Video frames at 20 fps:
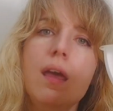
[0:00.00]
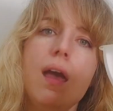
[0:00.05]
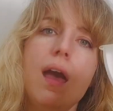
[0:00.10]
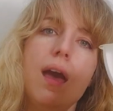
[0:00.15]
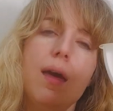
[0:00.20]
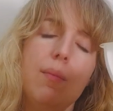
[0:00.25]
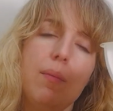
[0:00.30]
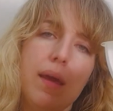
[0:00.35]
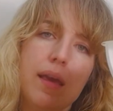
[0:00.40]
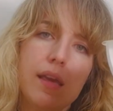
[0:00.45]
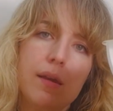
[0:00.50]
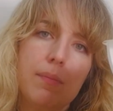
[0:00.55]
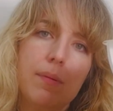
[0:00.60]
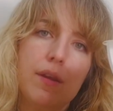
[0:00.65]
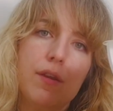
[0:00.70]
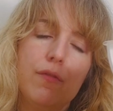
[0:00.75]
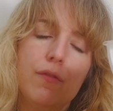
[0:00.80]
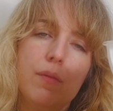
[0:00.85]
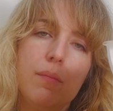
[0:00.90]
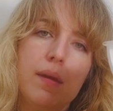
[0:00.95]
and make a bit
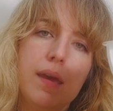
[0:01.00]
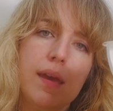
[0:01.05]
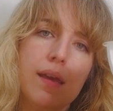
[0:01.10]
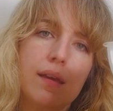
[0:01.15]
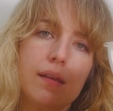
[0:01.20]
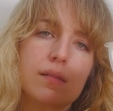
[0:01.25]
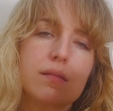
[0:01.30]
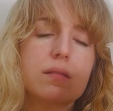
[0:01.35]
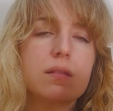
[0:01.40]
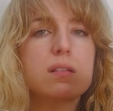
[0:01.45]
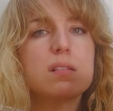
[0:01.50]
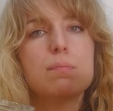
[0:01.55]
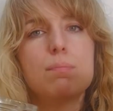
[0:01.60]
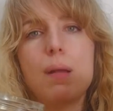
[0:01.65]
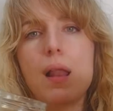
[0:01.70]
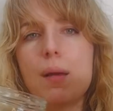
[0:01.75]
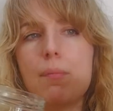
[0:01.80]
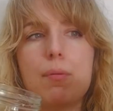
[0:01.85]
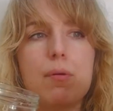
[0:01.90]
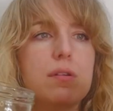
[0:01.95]
of a mix, because
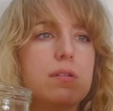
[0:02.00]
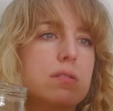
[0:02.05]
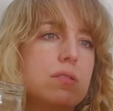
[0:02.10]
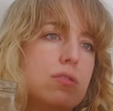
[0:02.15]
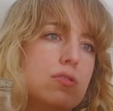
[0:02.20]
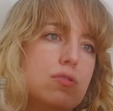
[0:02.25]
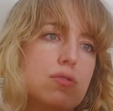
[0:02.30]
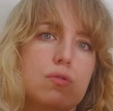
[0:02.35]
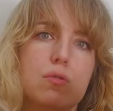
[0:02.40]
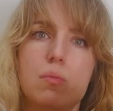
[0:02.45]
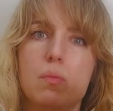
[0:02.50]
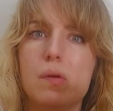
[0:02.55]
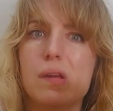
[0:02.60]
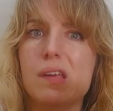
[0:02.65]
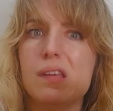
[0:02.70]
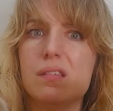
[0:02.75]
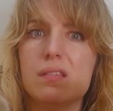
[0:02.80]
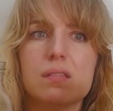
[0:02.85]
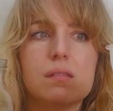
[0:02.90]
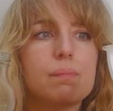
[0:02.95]
blackberries and
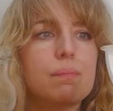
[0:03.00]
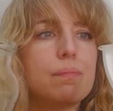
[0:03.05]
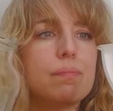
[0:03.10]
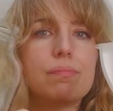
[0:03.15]
strawberries